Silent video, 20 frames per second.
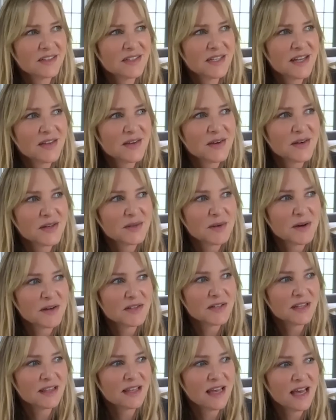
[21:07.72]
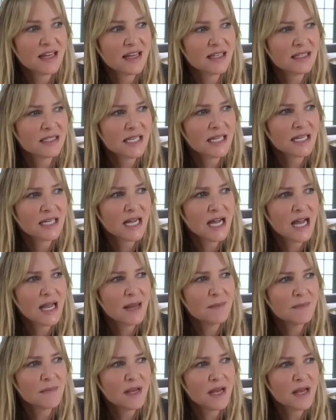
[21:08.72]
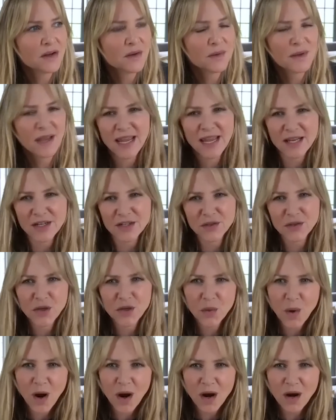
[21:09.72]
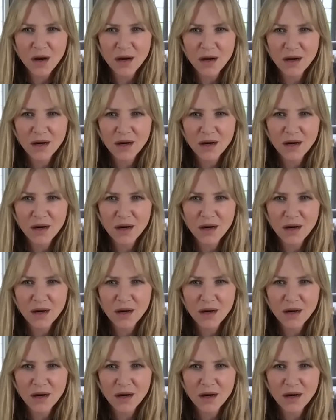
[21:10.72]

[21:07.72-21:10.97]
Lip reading: another expression in that. It's like, I'm not okay until you are.